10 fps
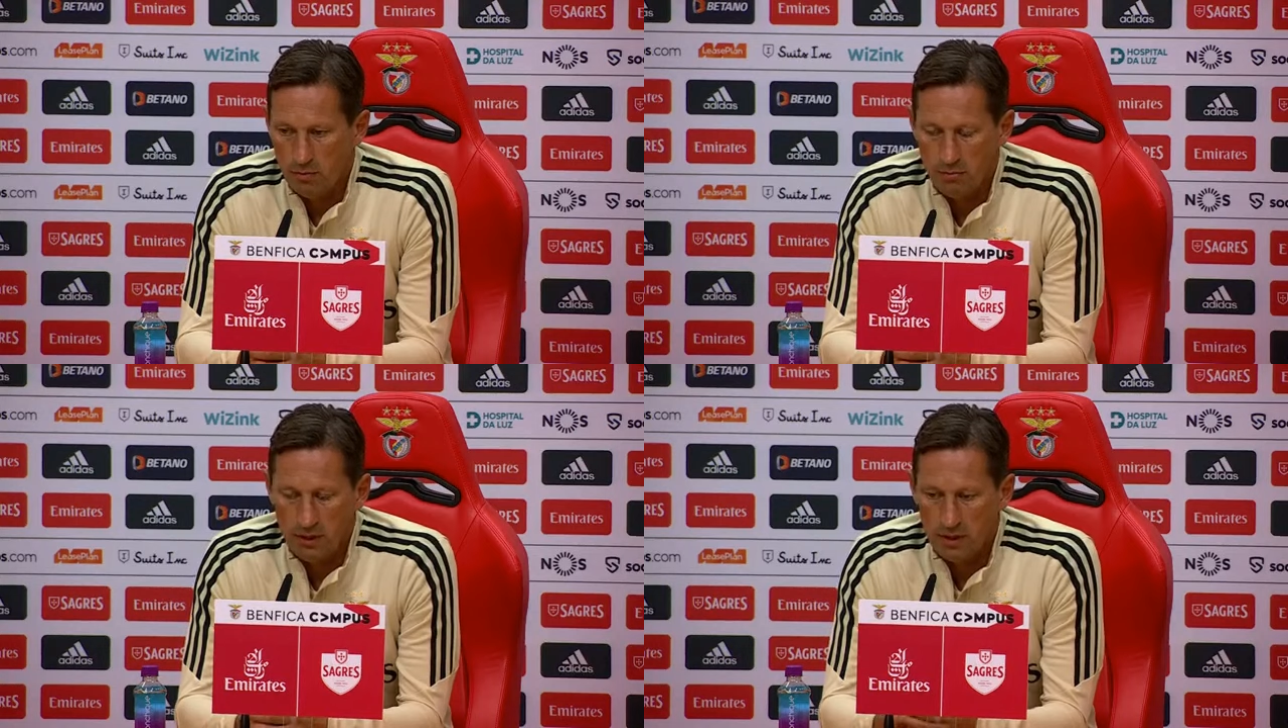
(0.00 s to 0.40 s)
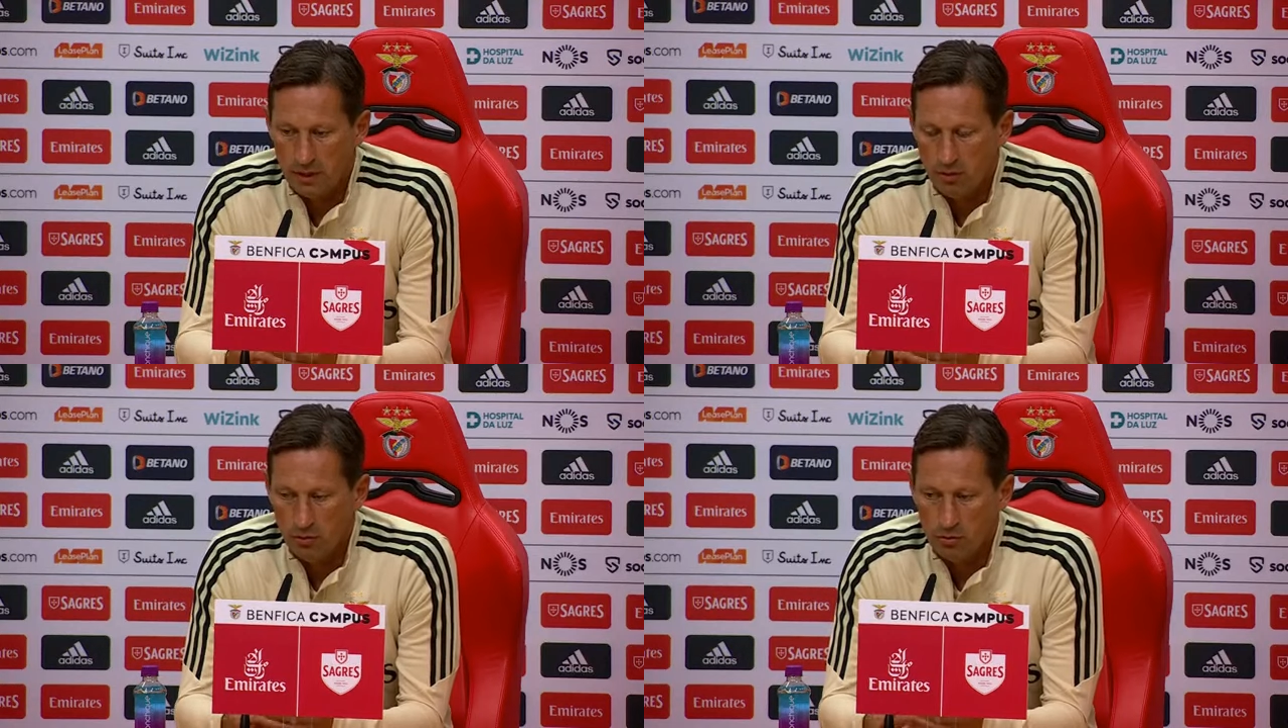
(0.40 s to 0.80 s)

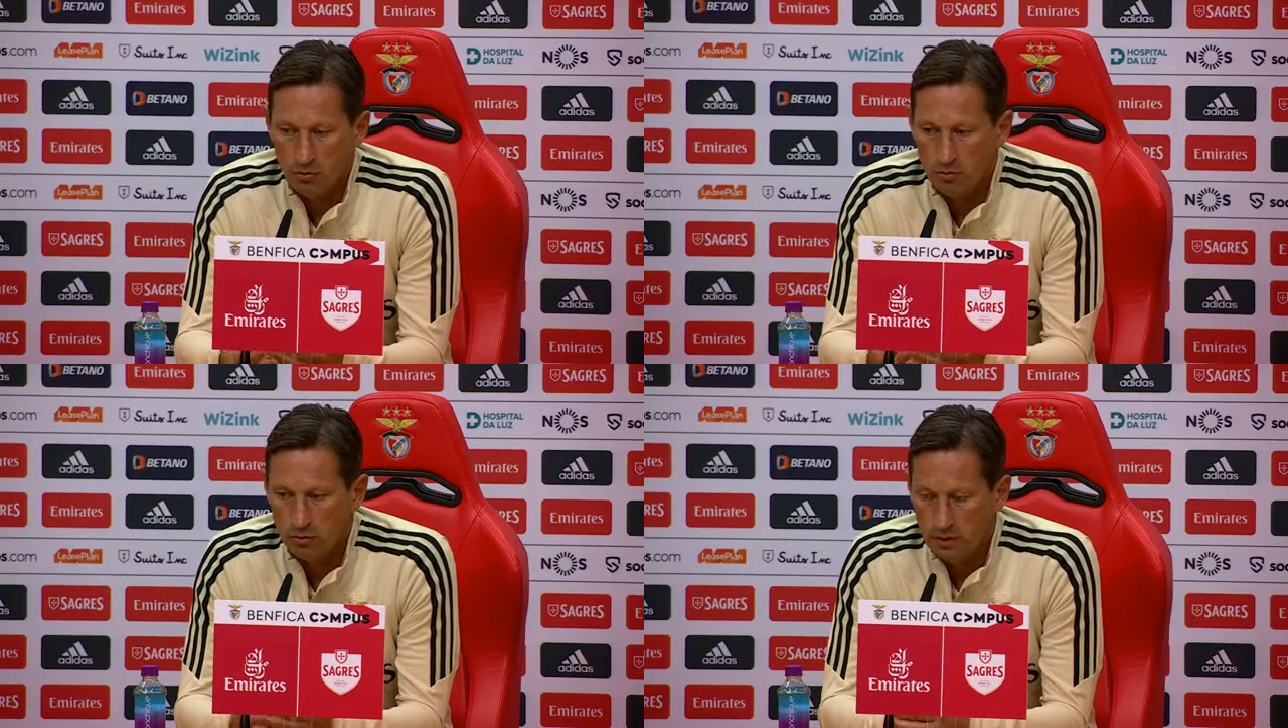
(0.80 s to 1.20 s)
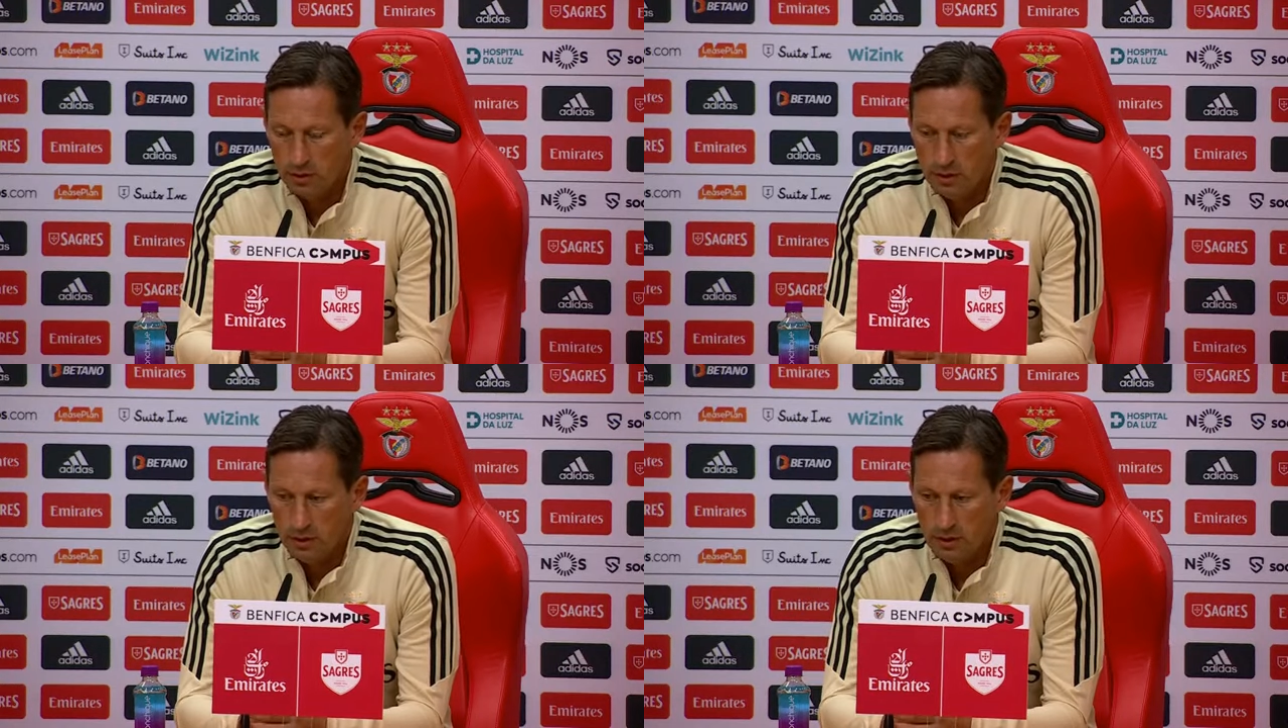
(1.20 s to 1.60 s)
Peter, Diogo,
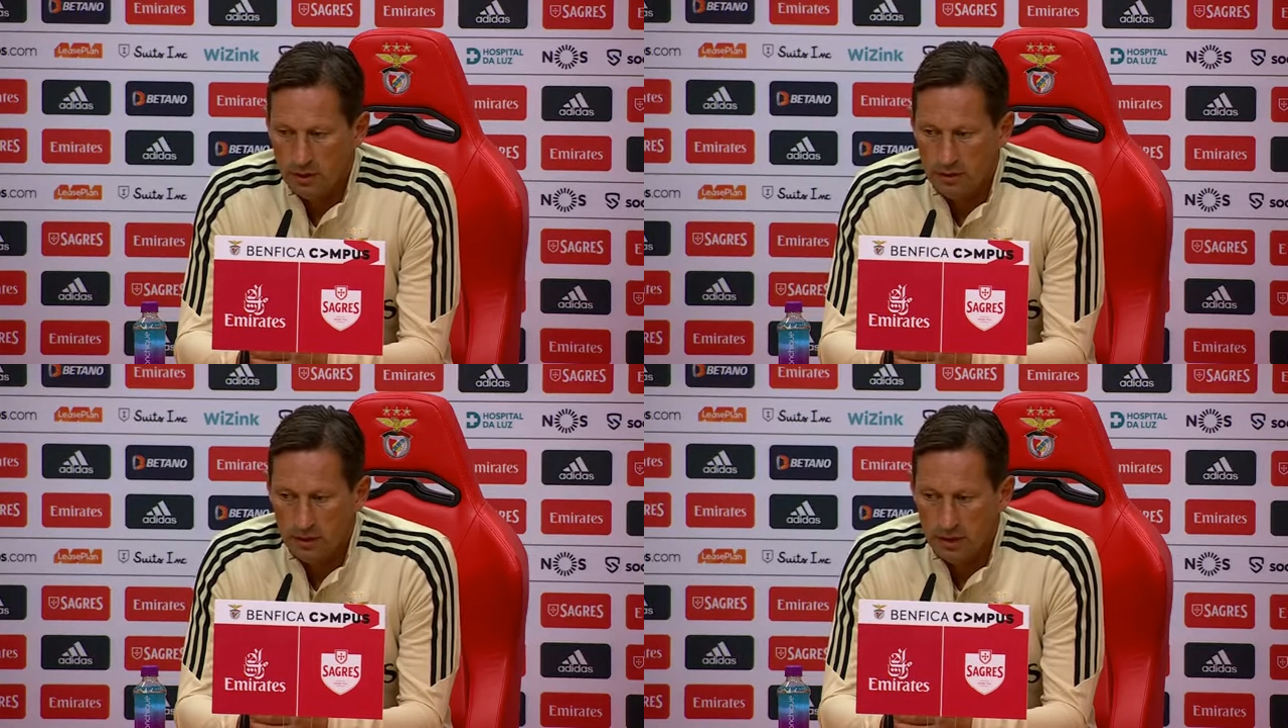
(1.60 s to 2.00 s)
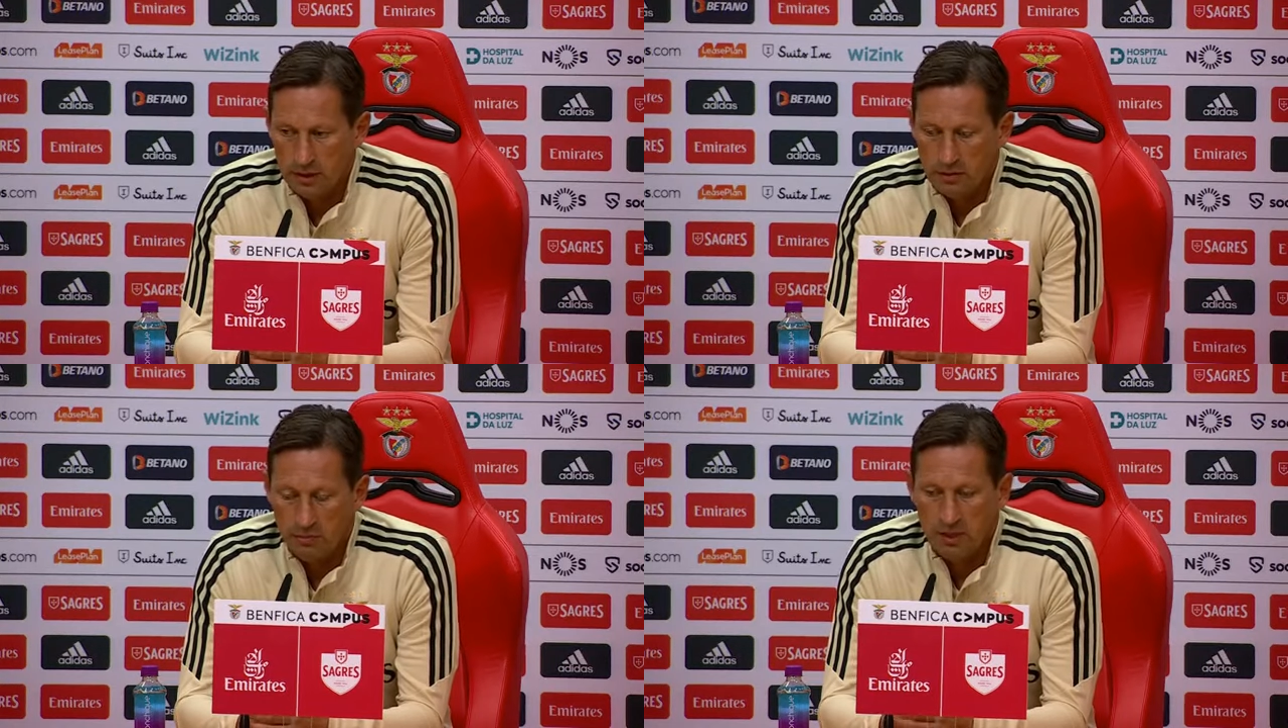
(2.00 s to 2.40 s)
and
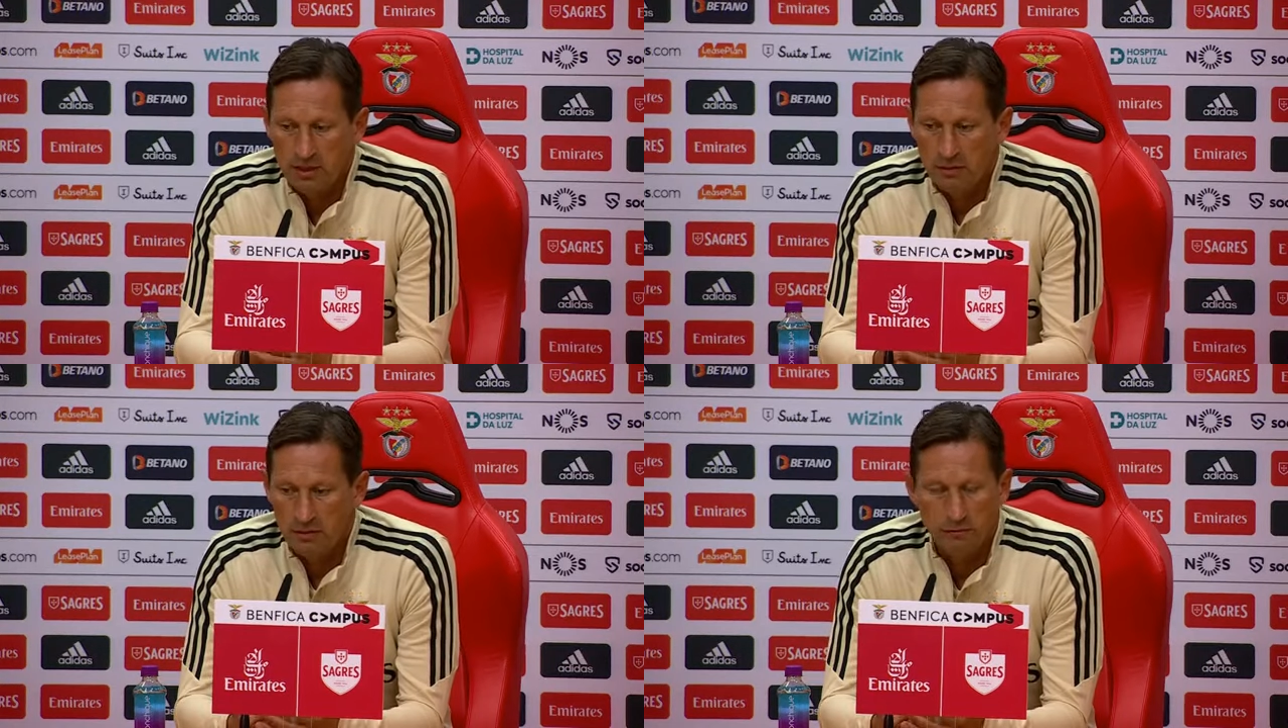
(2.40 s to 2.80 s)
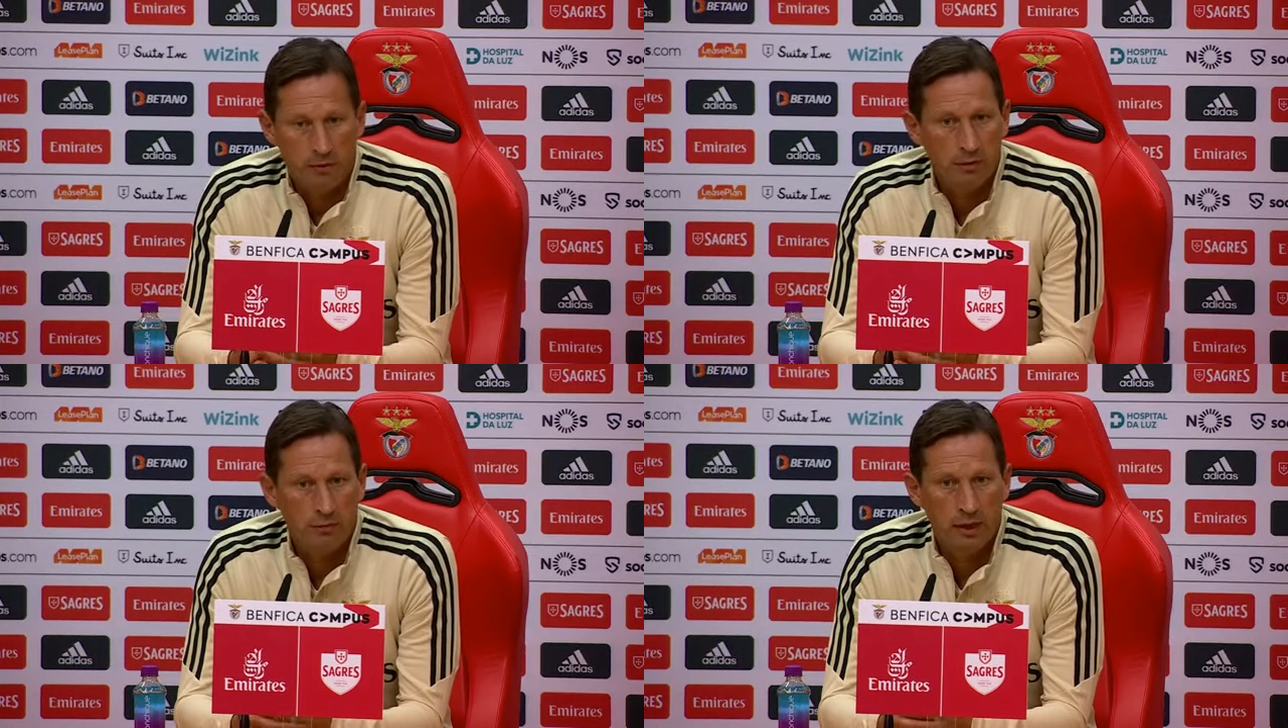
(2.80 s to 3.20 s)
Alex Bade did it
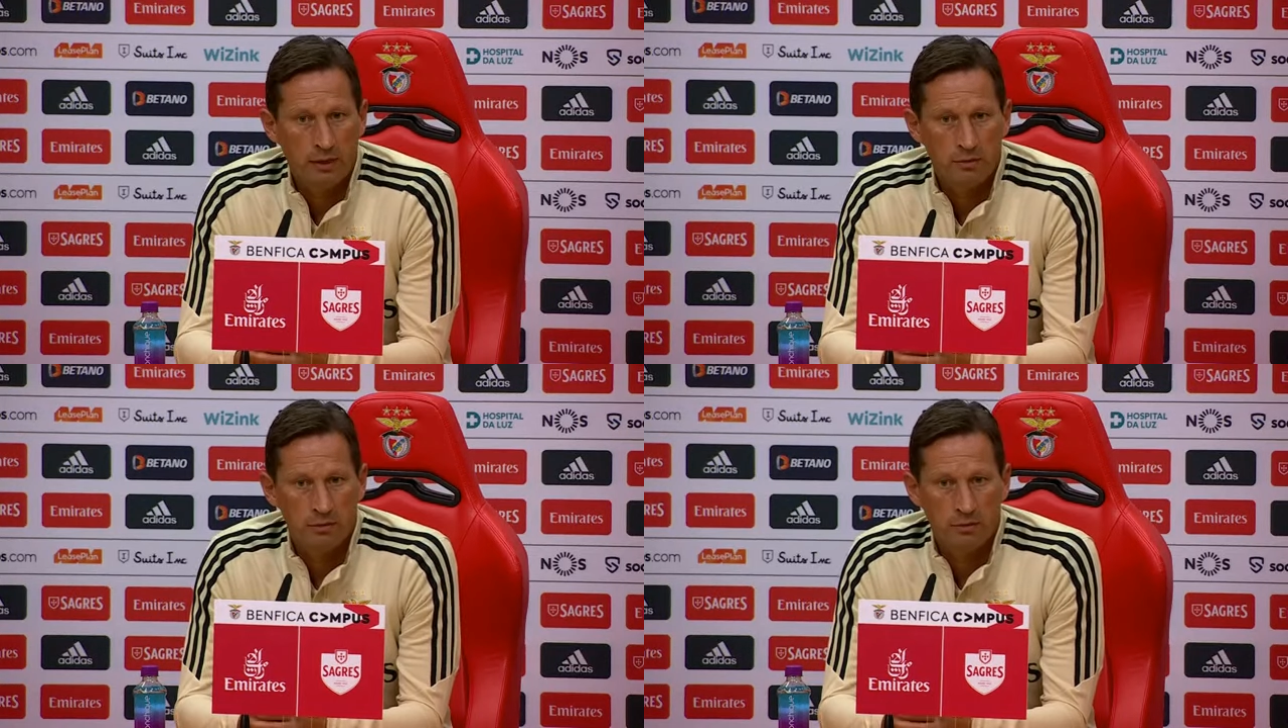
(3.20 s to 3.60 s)
very well.